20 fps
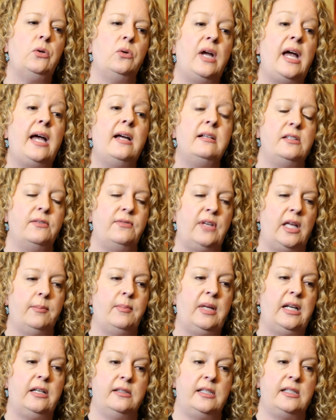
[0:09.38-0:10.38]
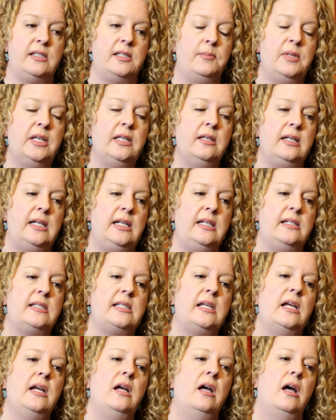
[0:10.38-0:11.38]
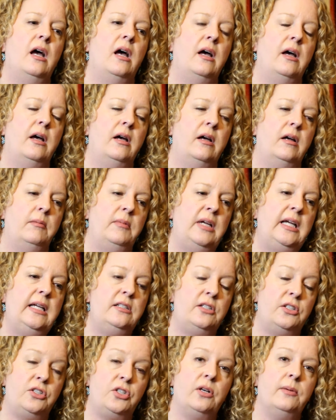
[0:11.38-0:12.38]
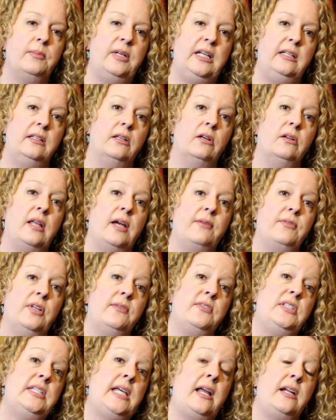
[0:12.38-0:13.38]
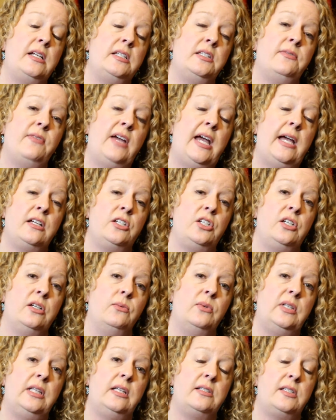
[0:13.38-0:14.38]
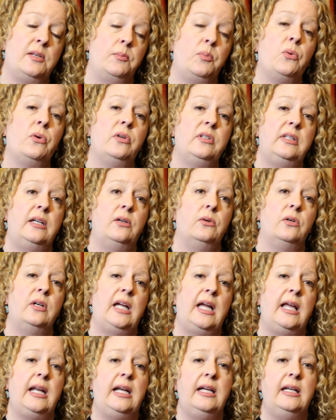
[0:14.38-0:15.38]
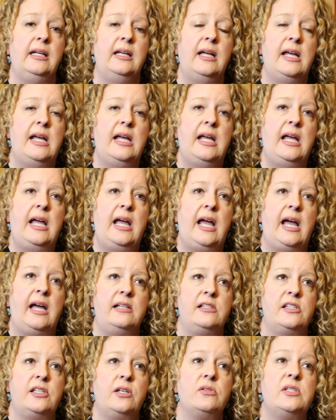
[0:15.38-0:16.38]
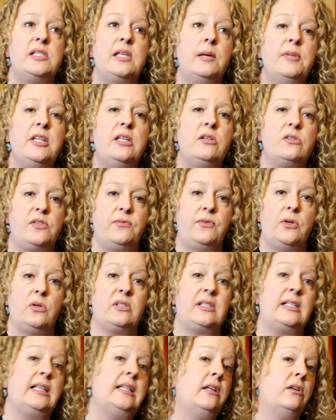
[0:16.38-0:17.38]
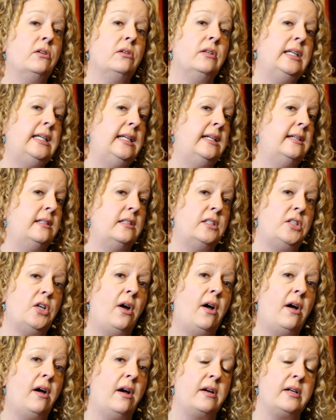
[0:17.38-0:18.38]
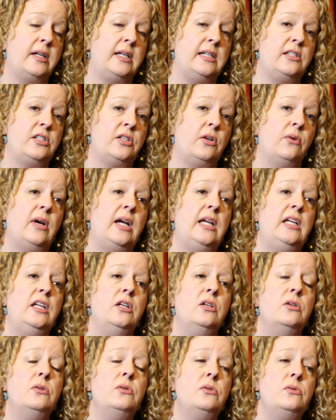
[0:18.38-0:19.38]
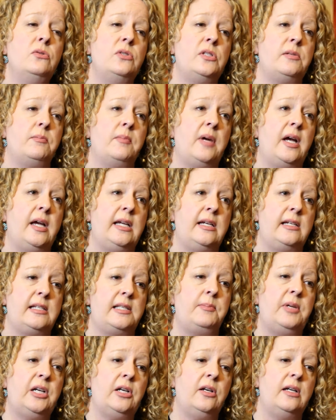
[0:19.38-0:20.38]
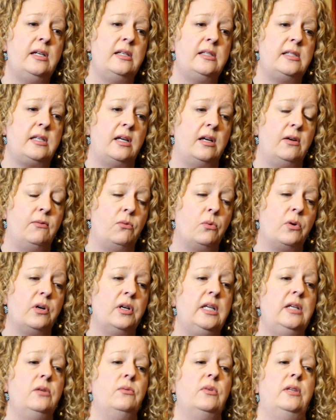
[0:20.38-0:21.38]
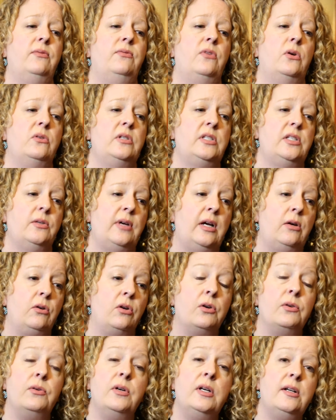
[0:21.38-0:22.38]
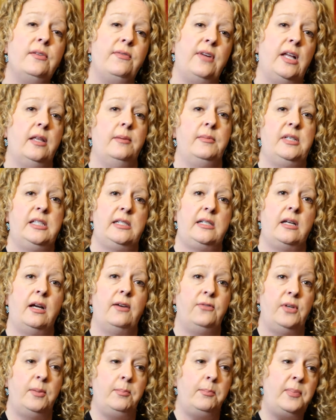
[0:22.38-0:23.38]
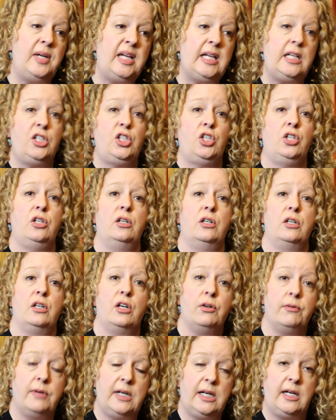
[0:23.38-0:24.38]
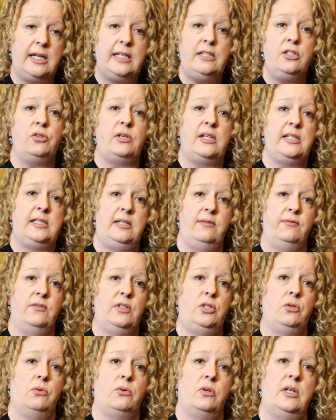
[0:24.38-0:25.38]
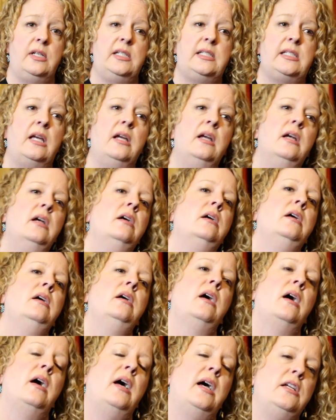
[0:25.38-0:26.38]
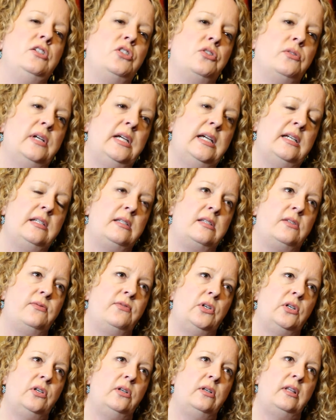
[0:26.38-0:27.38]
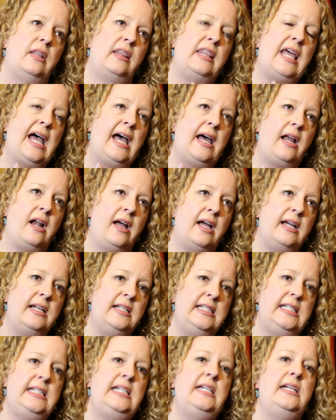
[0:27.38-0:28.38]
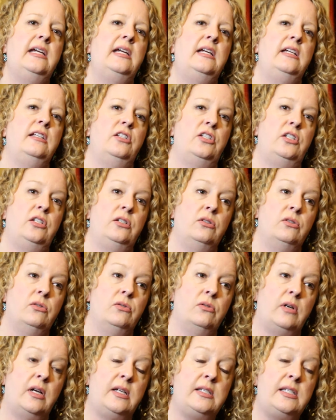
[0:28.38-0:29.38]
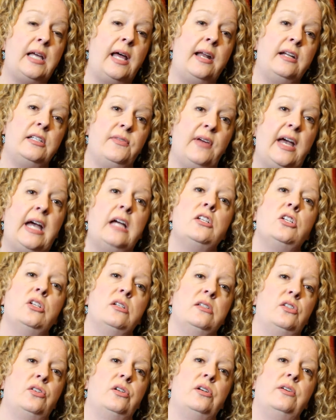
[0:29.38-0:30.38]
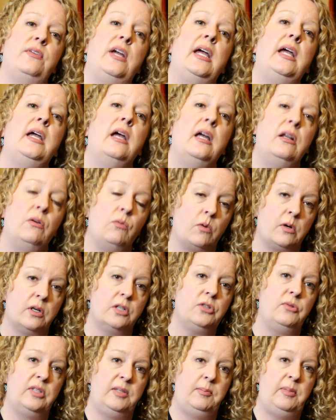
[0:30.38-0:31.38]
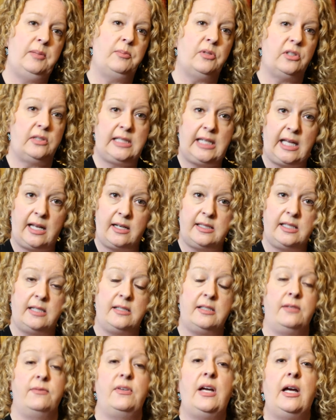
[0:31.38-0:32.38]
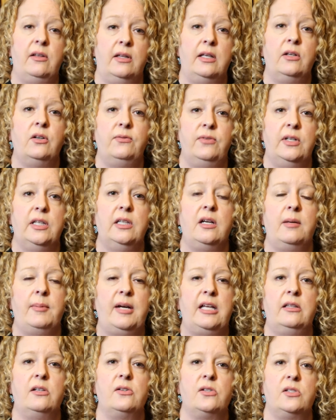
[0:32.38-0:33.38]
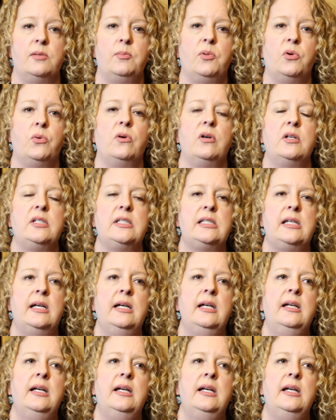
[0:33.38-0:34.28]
who had developmental disabilities in determining their level of satisfaction with the support they were getting. And so some of those folks literally didn't talk. And so I used my experience of working with folks around career development stuff and picture career interest inventories. I transferred that idea into a satisfaction survey and worked with people to get a sense of how they were feeling about their supports.